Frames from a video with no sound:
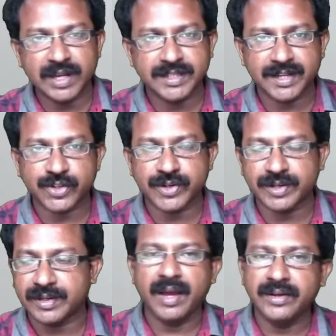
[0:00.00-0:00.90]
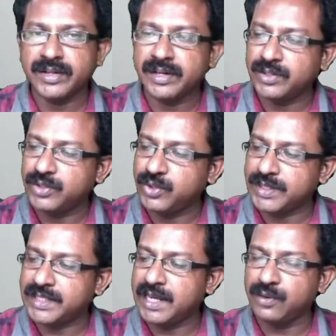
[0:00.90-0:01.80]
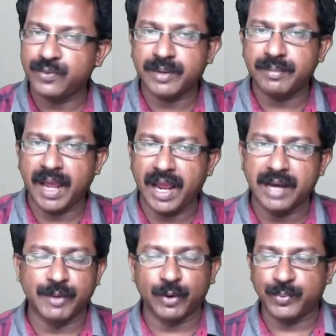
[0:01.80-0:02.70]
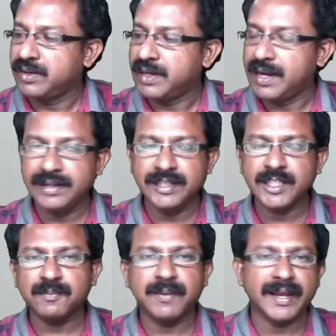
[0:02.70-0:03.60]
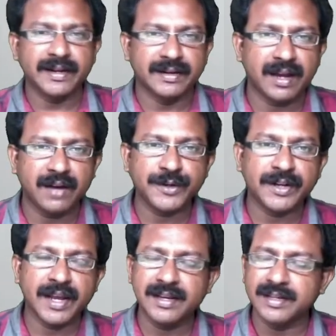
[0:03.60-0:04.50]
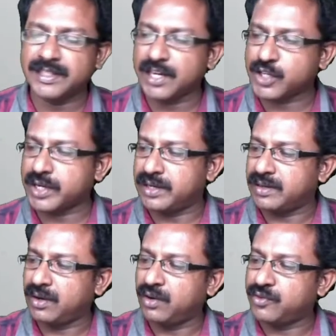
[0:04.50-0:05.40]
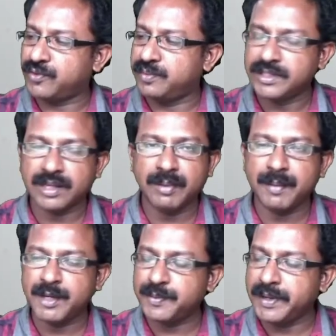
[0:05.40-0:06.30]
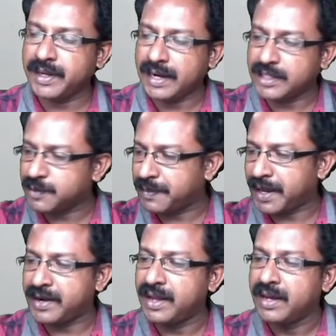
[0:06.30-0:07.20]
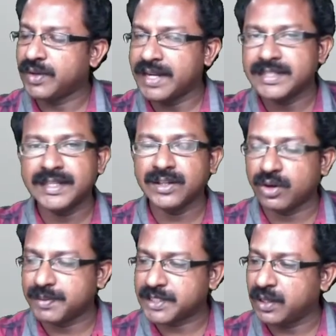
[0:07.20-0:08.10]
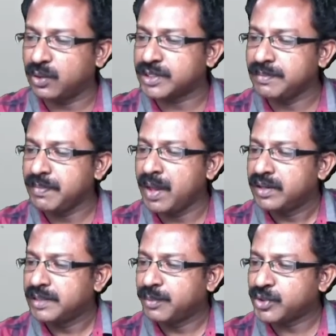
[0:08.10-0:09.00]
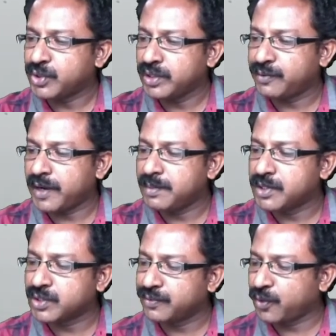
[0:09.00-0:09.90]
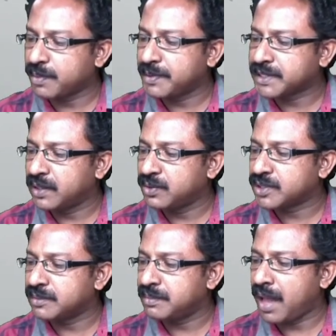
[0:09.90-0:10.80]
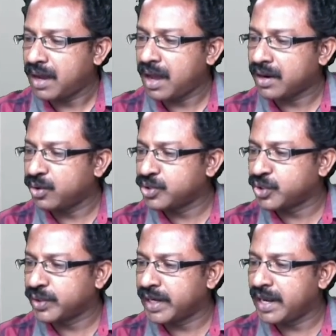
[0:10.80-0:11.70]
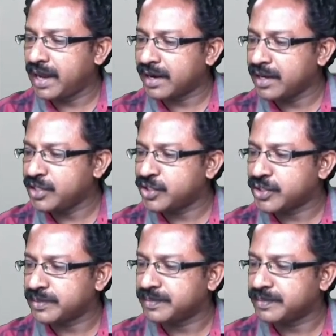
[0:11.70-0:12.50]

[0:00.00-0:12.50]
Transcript: section, and you are seeing from above. In this plane, after taking a section of cerebral hemisphere in this plane, you can see the corpus callosum. Most of the fibers of corpus callosum are horizontally arranged.